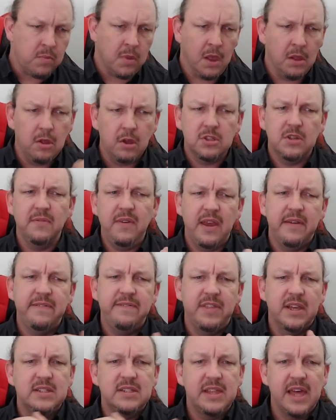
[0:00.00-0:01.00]
Lots of if
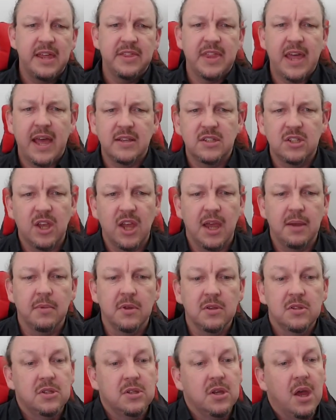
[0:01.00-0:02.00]
this then that
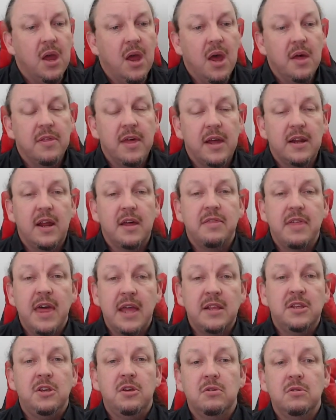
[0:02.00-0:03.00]
statements that are
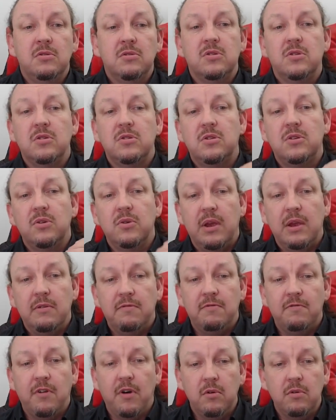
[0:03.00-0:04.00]
then used to
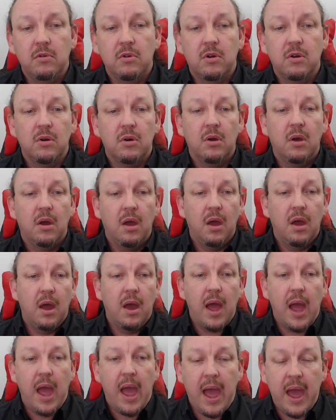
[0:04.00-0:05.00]
evoke
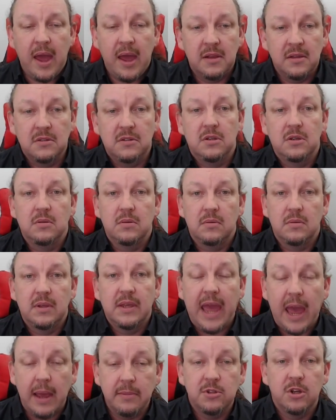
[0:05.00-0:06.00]
and
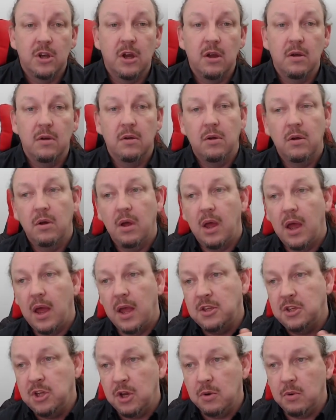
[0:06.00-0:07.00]
capture a
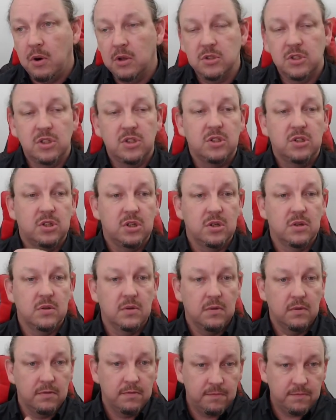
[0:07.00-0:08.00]
nuanced,
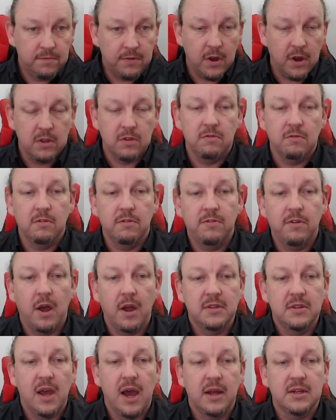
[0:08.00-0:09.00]
further
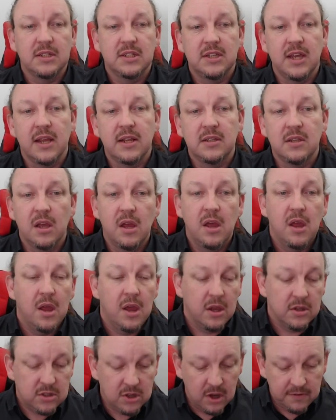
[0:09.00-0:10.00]
refined data set.
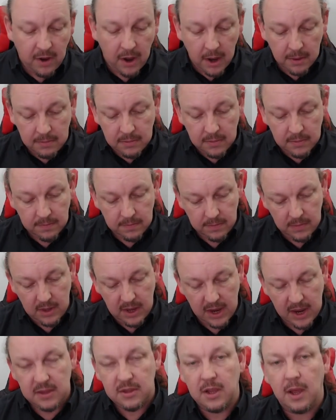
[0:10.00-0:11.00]
So if I'm
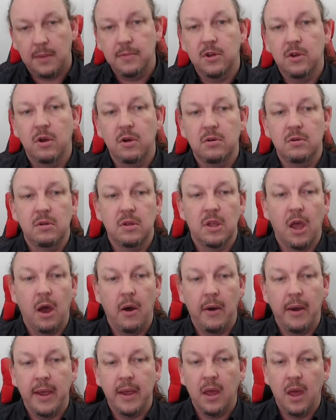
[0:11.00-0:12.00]
hitting up the Google and
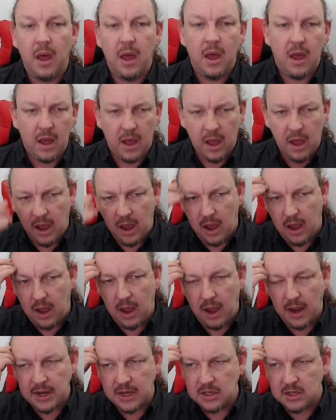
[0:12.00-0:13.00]
going, uh,
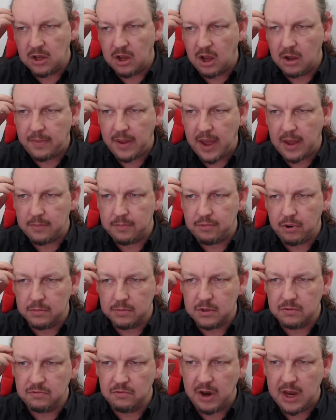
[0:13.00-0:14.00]
I need to know about
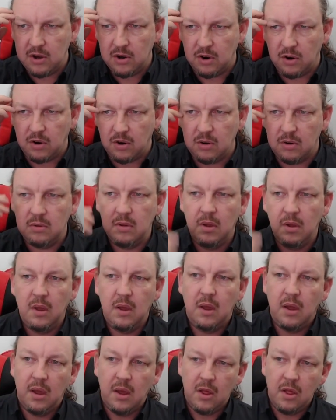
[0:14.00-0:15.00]
prompted recall,
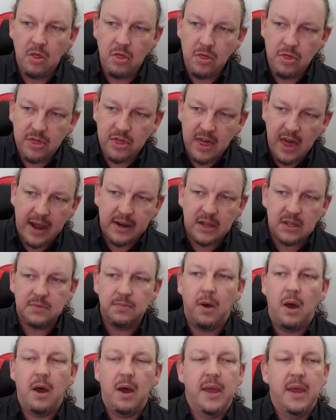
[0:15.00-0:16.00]
that is
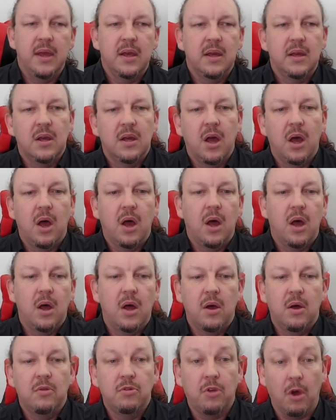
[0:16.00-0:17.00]
my,
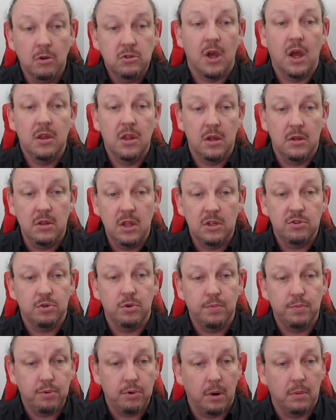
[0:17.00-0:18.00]
those are the
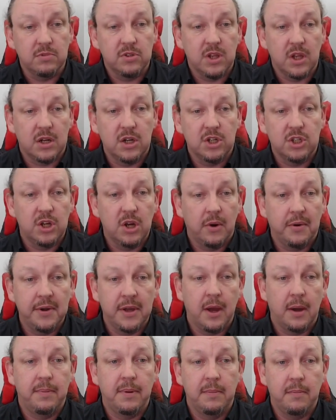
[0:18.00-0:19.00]
literal prompts that are showing
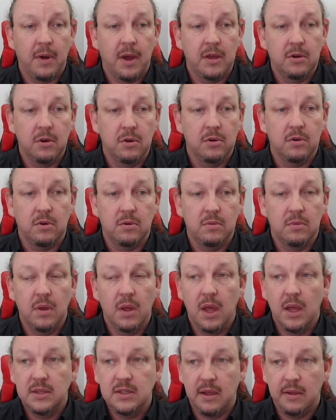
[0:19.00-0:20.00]
up in my Google
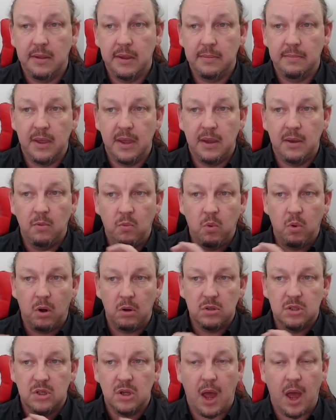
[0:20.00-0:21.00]
telling me
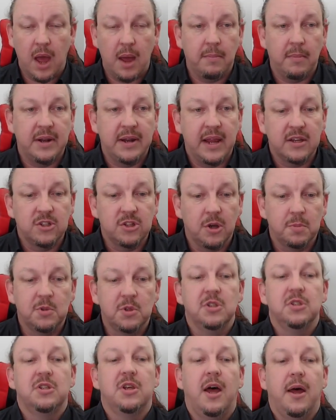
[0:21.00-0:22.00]
what uh, my next
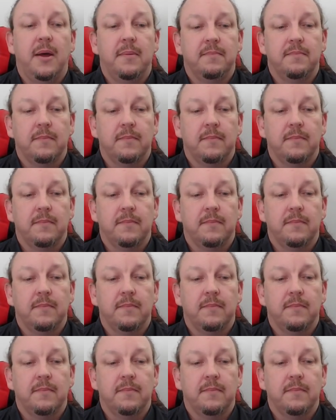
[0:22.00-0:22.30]
options are.